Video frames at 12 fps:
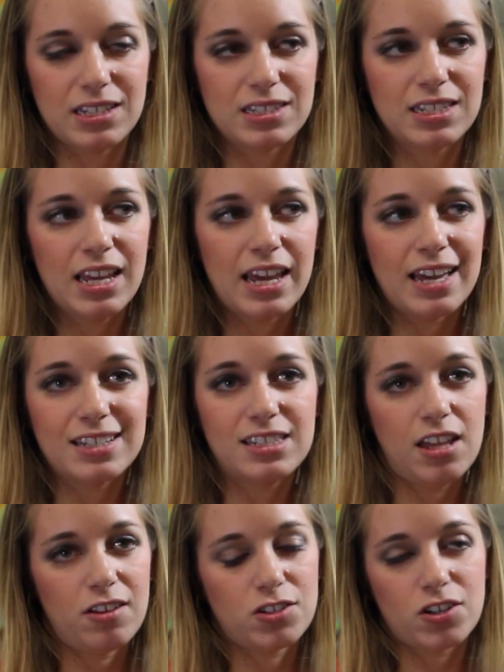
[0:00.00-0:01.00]
It's
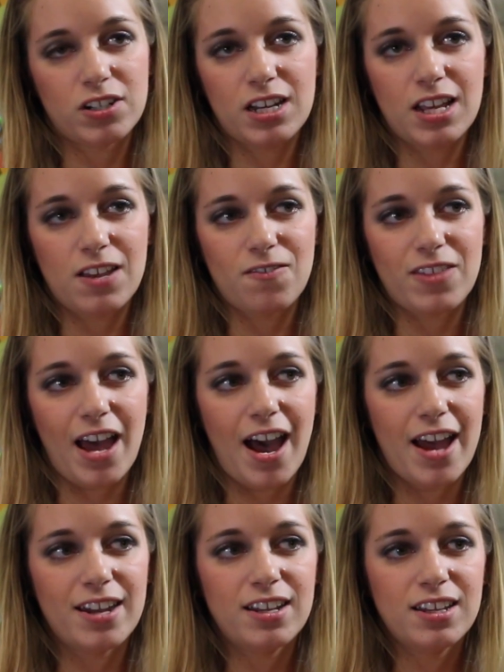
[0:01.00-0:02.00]
the alternative
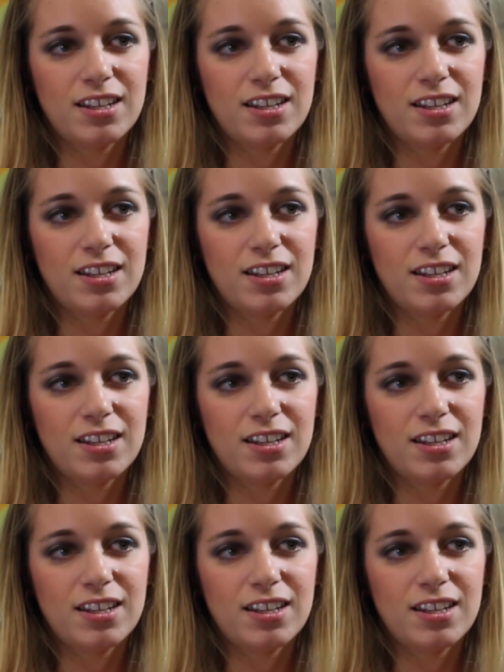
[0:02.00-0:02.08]
that